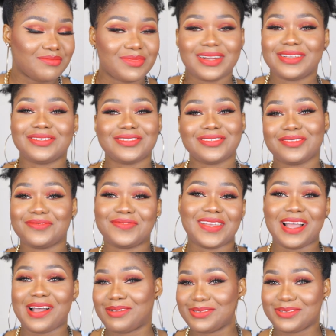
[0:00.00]
but i just love
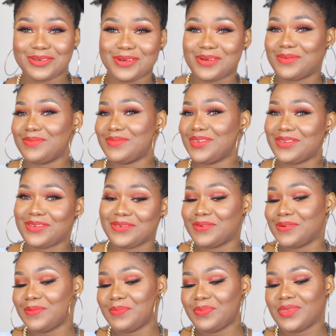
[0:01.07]
the outcome you
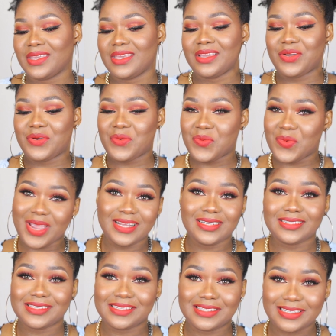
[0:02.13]
know wear
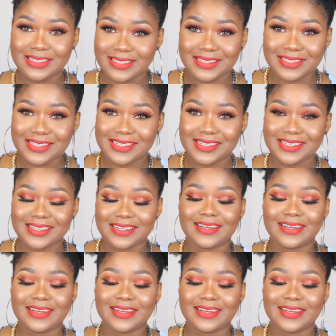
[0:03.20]
this look